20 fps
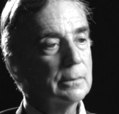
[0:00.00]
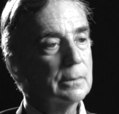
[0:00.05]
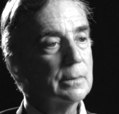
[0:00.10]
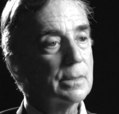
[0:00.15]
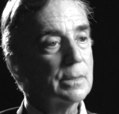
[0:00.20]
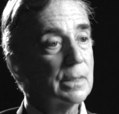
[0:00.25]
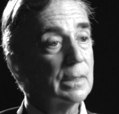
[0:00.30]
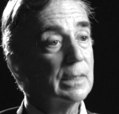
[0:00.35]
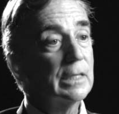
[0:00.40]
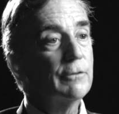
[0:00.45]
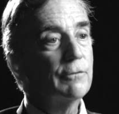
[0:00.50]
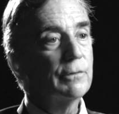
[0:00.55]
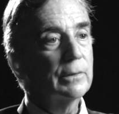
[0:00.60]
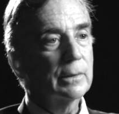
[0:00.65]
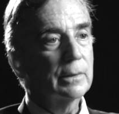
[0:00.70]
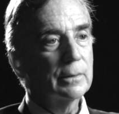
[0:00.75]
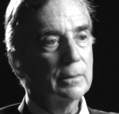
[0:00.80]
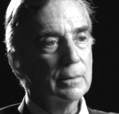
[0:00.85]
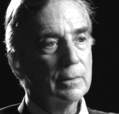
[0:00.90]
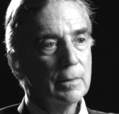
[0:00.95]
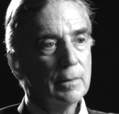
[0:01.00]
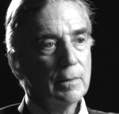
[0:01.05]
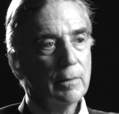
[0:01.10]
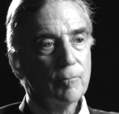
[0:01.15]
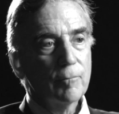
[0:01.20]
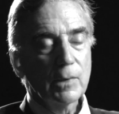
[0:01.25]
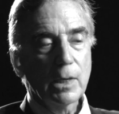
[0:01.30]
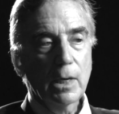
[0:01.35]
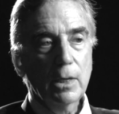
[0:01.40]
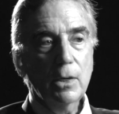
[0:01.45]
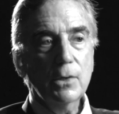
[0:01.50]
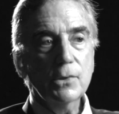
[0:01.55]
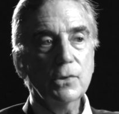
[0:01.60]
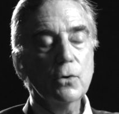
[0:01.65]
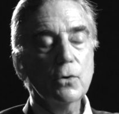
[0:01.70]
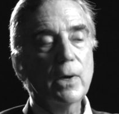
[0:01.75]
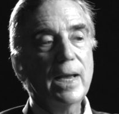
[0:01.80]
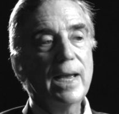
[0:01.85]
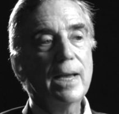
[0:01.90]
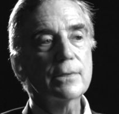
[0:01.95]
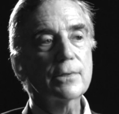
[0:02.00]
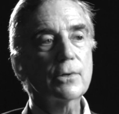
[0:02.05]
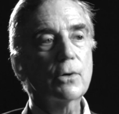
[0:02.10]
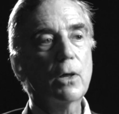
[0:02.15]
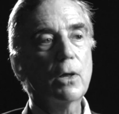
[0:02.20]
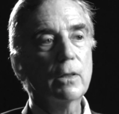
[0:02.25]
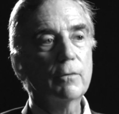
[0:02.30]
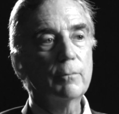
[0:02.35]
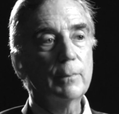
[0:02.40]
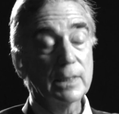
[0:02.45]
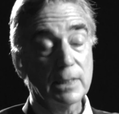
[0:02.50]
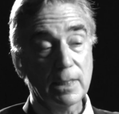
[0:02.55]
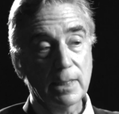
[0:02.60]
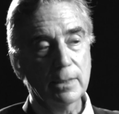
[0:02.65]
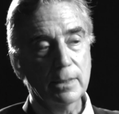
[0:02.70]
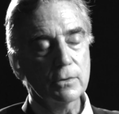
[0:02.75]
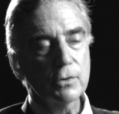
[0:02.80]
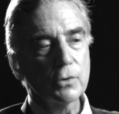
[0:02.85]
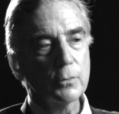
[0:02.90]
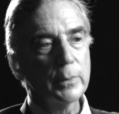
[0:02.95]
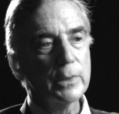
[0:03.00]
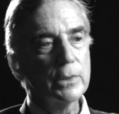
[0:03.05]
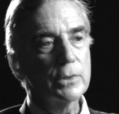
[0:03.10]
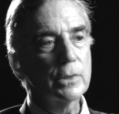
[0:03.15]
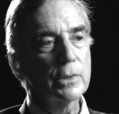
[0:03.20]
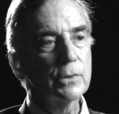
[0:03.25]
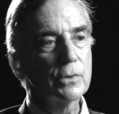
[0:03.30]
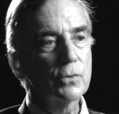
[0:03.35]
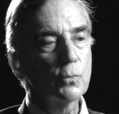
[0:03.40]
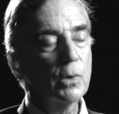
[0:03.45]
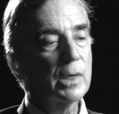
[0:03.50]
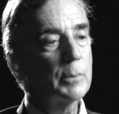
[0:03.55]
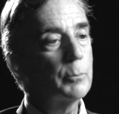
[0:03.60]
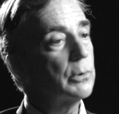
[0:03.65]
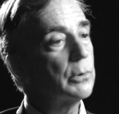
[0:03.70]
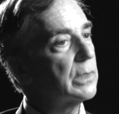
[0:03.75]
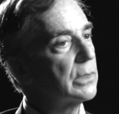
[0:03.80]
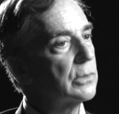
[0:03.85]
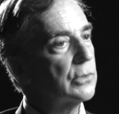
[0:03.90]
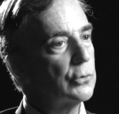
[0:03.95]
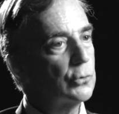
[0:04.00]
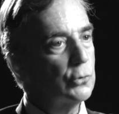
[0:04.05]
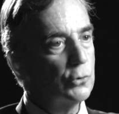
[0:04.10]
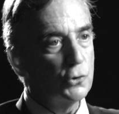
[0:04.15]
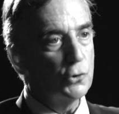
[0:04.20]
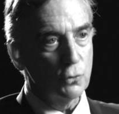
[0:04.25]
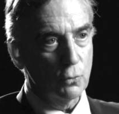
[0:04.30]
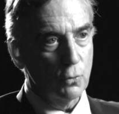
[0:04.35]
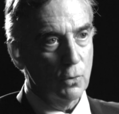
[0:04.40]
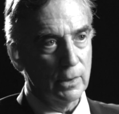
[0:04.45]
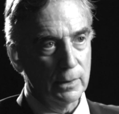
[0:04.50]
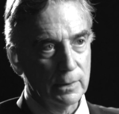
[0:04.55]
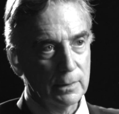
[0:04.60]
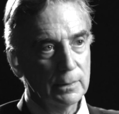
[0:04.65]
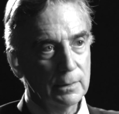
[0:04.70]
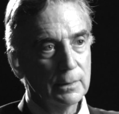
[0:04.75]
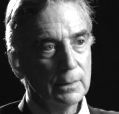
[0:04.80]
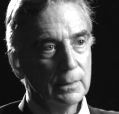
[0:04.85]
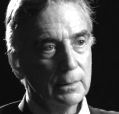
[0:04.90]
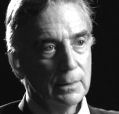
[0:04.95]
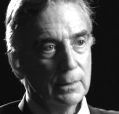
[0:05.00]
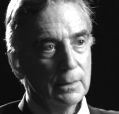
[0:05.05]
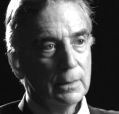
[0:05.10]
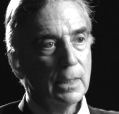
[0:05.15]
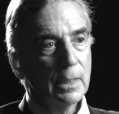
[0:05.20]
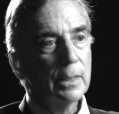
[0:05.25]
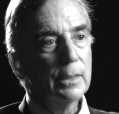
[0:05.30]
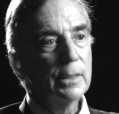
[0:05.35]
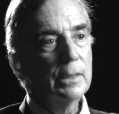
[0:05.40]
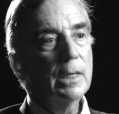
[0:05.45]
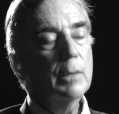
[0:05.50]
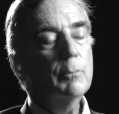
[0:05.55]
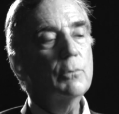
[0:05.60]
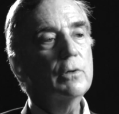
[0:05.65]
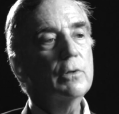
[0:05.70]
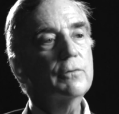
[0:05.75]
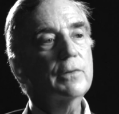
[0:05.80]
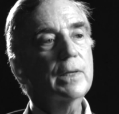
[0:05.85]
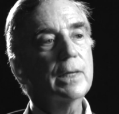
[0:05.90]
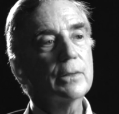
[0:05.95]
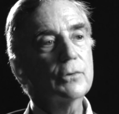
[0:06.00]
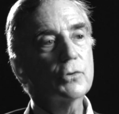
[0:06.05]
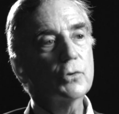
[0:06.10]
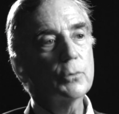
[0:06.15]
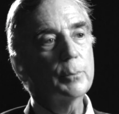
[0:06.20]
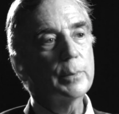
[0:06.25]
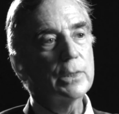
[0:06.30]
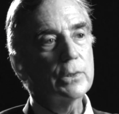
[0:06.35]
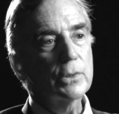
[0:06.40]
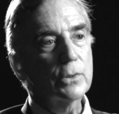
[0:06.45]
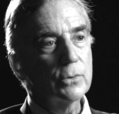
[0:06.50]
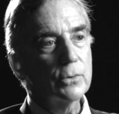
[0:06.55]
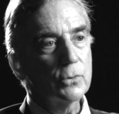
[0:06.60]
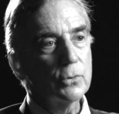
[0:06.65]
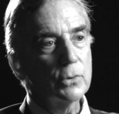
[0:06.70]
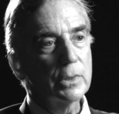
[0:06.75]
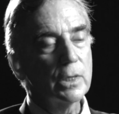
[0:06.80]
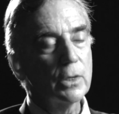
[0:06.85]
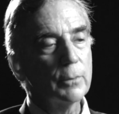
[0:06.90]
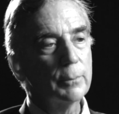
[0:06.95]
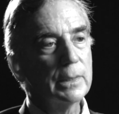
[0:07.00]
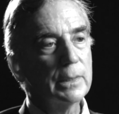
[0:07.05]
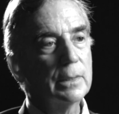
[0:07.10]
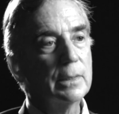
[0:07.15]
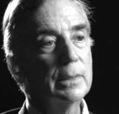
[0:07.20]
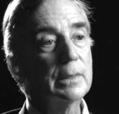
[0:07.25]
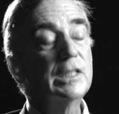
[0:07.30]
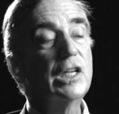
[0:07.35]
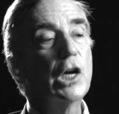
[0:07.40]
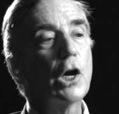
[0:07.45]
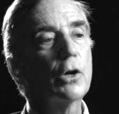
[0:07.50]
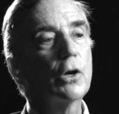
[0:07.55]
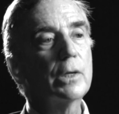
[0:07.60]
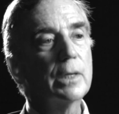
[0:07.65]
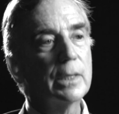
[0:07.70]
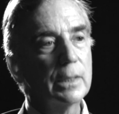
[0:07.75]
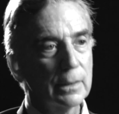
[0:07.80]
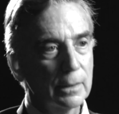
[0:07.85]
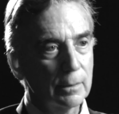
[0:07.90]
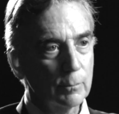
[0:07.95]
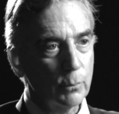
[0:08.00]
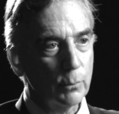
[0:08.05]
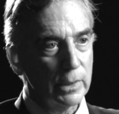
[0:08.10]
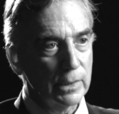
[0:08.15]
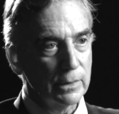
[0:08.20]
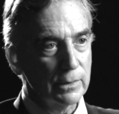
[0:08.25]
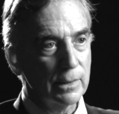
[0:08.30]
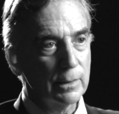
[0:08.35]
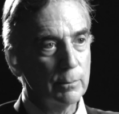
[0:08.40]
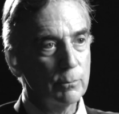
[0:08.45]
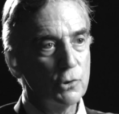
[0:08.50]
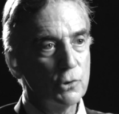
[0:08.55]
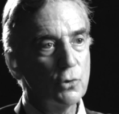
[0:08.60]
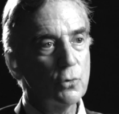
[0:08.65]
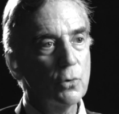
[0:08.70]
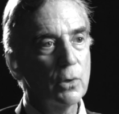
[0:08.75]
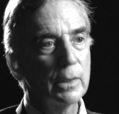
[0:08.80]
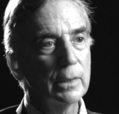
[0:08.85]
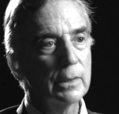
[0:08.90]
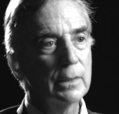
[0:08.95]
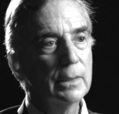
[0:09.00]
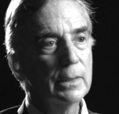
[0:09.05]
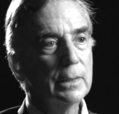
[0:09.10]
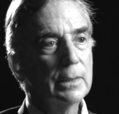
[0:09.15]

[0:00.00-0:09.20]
significant. I also ask all of my cancer patients, what brings you joy? And the number of cancer patients who tell me that gardening brings them joy